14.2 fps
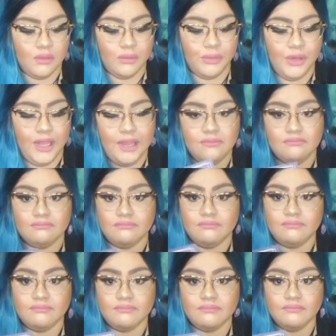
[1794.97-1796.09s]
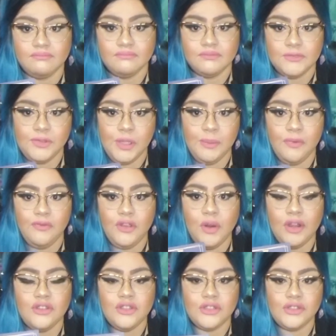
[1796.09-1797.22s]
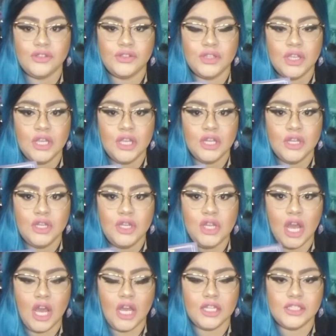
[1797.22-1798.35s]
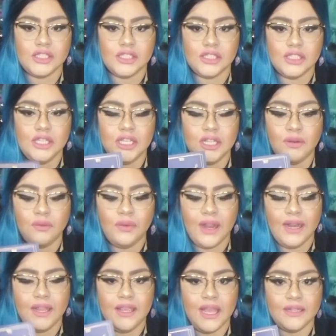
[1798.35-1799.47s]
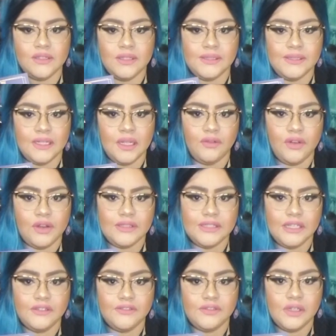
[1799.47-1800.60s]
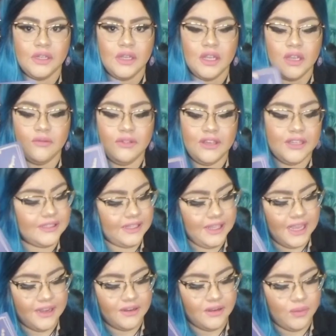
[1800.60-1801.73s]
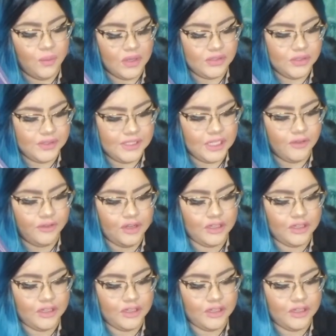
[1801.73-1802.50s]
But some of you are just not ready yet to stand up for yourself. Because again, once you stand up for